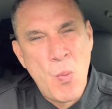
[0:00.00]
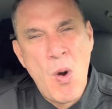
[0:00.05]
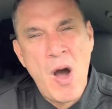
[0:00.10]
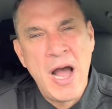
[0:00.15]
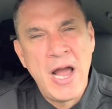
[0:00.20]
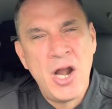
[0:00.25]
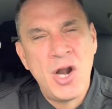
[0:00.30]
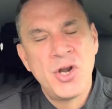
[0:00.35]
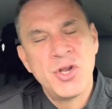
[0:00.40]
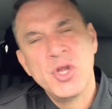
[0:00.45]

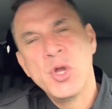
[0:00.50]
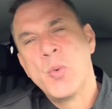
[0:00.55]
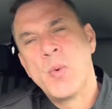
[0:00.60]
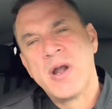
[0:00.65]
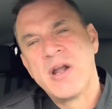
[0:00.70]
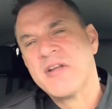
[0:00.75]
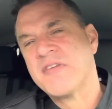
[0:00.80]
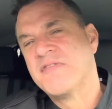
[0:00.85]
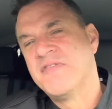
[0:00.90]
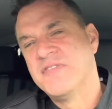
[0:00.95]
why are you
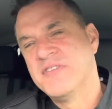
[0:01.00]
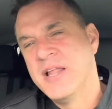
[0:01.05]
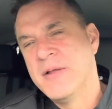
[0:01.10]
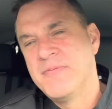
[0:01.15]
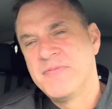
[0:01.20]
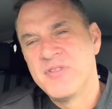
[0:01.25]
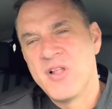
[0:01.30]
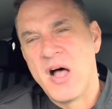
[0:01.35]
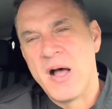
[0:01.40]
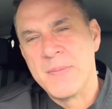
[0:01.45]
wearing
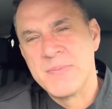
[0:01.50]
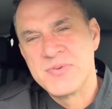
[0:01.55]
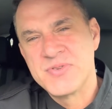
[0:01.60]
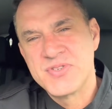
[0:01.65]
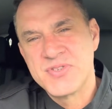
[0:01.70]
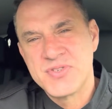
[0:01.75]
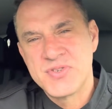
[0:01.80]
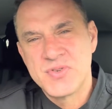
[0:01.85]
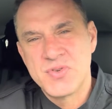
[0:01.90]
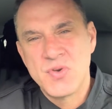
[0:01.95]
flip
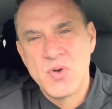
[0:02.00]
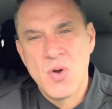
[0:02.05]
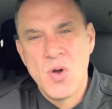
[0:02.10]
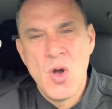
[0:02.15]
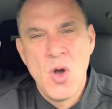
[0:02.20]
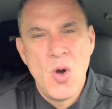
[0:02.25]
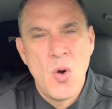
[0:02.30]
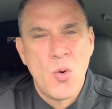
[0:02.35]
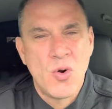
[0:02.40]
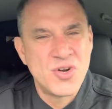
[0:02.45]
flops
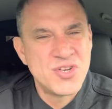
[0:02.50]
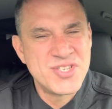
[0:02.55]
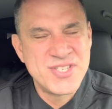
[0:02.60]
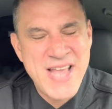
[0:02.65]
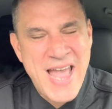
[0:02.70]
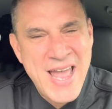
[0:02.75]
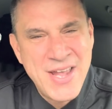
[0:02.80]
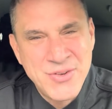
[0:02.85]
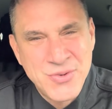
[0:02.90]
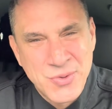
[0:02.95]
or
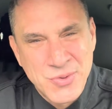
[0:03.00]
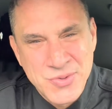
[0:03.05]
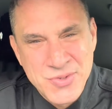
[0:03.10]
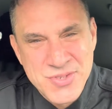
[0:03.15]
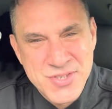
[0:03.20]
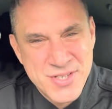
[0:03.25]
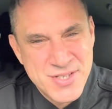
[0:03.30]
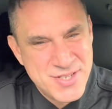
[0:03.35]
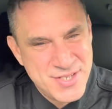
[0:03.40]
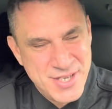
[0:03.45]

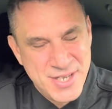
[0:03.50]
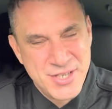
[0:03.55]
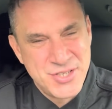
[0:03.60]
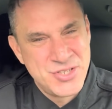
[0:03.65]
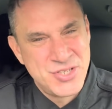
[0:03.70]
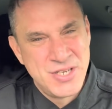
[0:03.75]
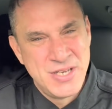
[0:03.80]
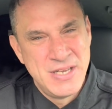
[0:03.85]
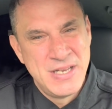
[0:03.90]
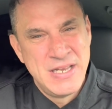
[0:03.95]
sandals and
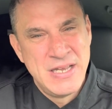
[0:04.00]
such?